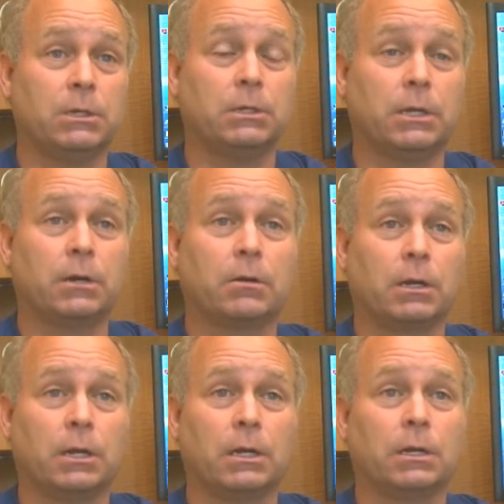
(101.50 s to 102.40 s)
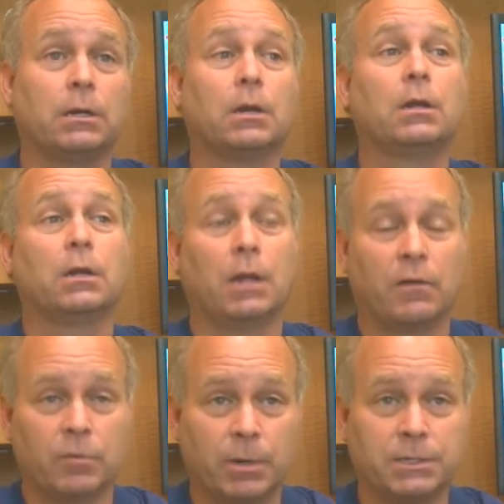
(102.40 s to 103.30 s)
be in there, and
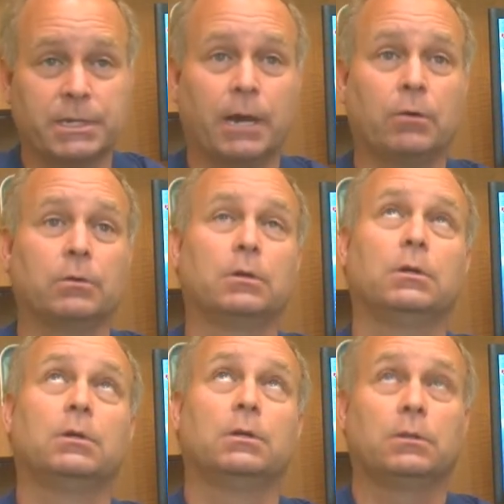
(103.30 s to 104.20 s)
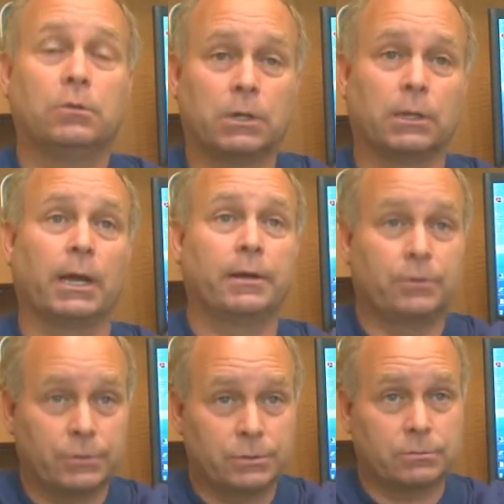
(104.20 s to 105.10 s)
everybody's out. The hook and
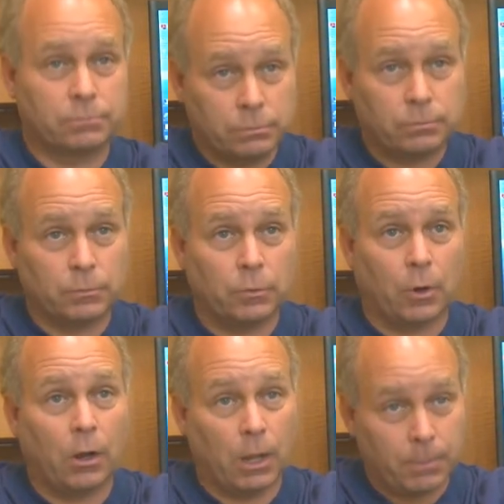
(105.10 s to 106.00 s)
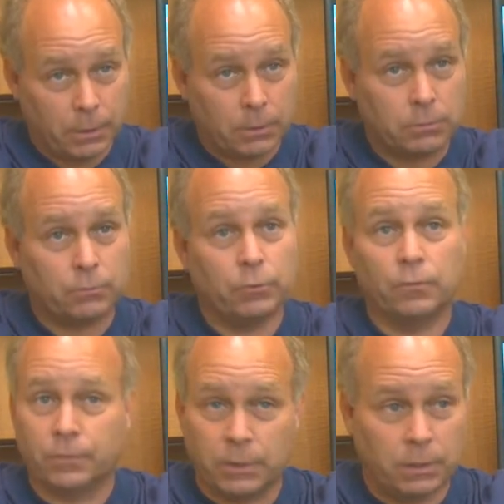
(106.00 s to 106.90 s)
ladders were all up on the
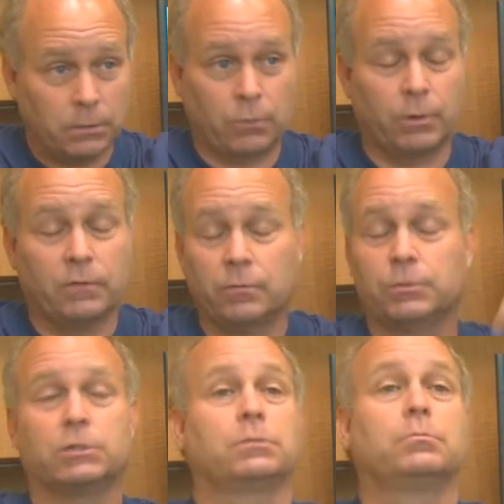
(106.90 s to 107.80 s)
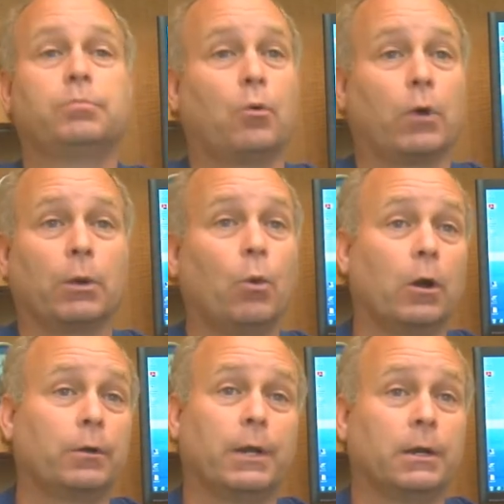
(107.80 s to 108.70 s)
roof, and 3 of them just pouring
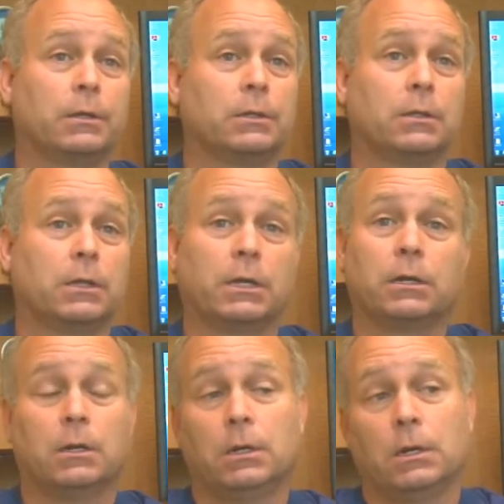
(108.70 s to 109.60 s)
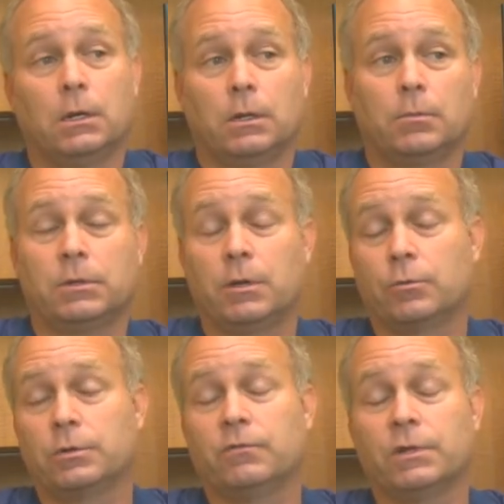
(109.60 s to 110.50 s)
water down into the thing. And they
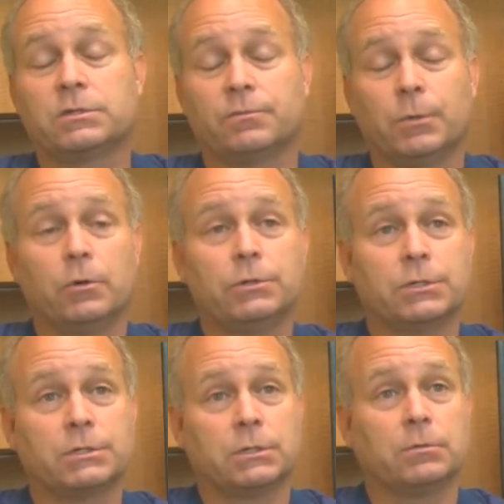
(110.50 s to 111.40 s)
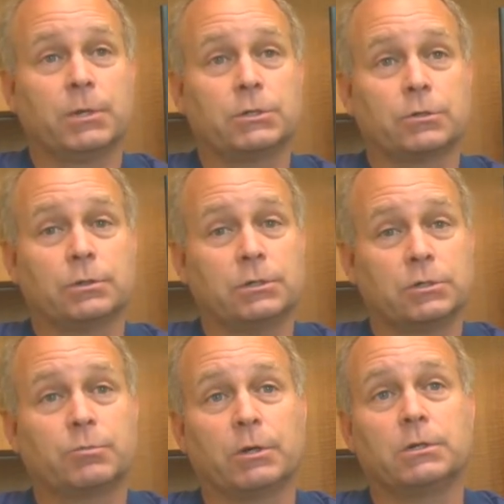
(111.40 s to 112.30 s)
were in defensive mode just to make sure it didn't
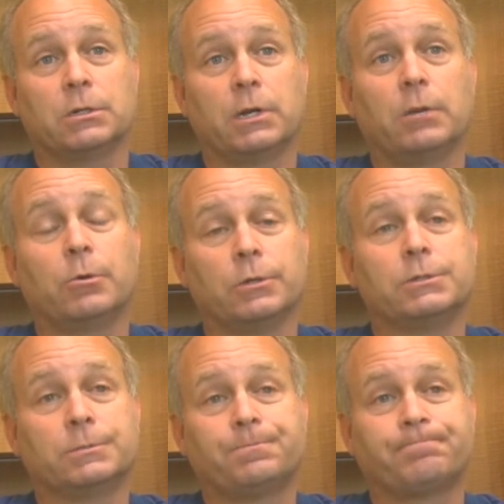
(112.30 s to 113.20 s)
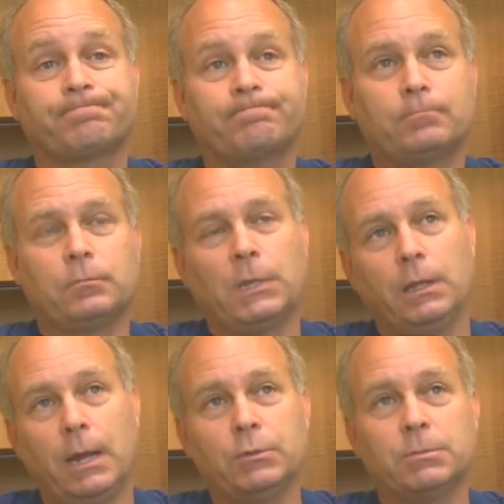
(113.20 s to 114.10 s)
spread to the neighborhoods.
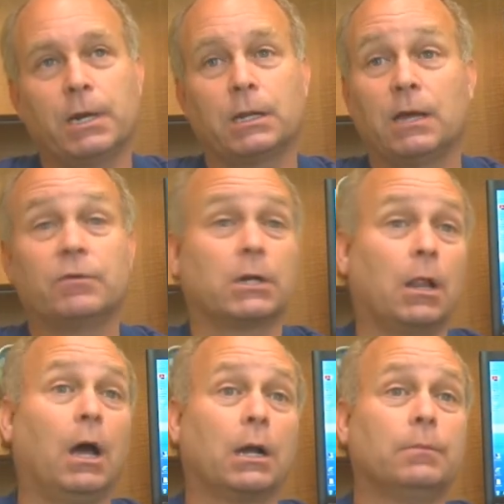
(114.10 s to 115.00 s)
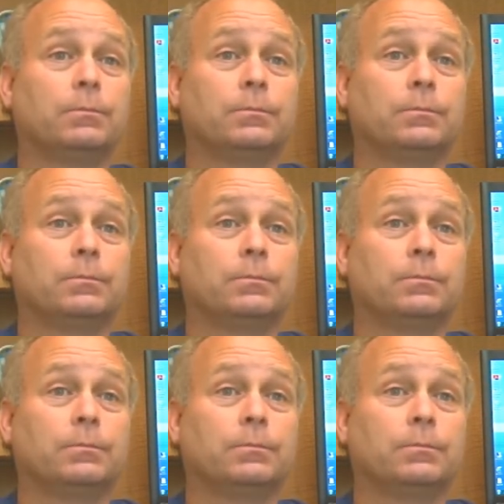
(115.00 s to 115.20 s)
That was about 11 o'clock.